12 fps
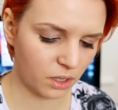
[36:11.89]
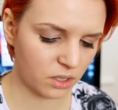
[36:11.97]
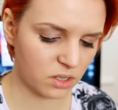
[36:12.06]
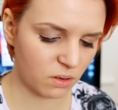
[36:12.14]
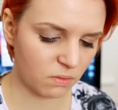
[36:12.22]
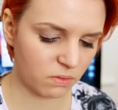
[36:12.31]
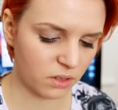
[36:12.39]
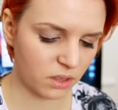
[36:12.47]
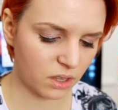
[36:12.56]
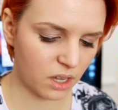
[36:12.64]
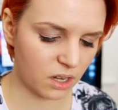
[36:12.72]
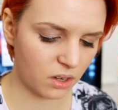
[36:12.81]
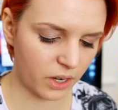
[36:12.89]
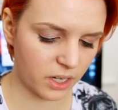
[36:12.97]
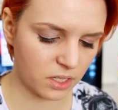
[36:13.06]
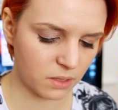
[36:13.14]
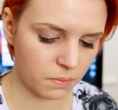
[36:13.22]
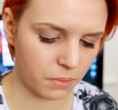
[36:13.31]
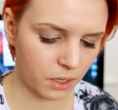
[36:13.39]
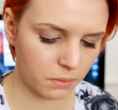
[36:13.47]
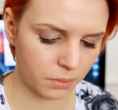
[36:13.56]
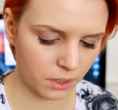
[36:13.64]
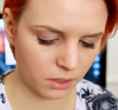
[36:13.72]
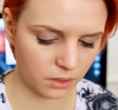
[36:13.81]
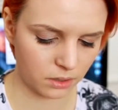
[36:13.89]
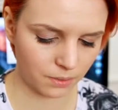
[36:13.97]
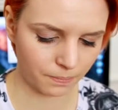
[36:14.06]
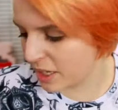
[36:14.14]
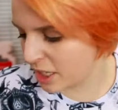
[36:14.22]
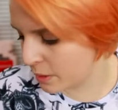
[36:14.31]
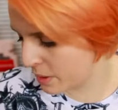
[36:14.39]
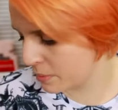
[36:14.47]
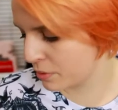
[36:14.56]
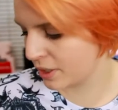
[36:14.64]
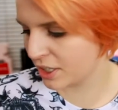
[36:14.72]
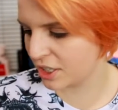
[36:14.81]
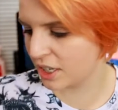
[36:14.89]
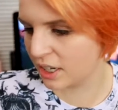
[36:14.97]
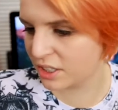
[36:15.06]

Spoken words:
I don't think they're nice to buns. I mean to be preachy.